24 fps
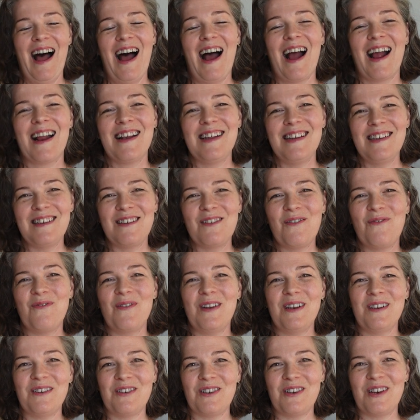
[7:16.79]
I need to
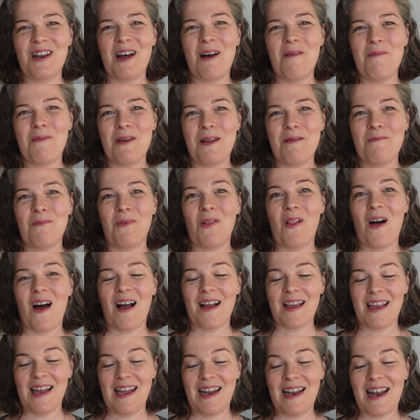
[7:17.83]
finish it up and
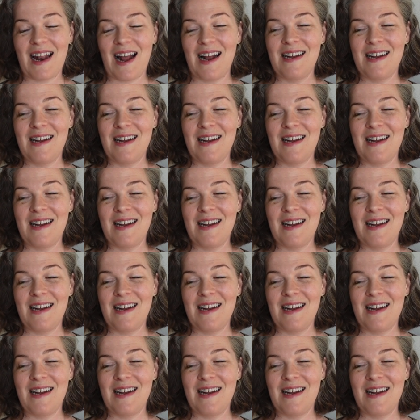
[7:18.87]
block it.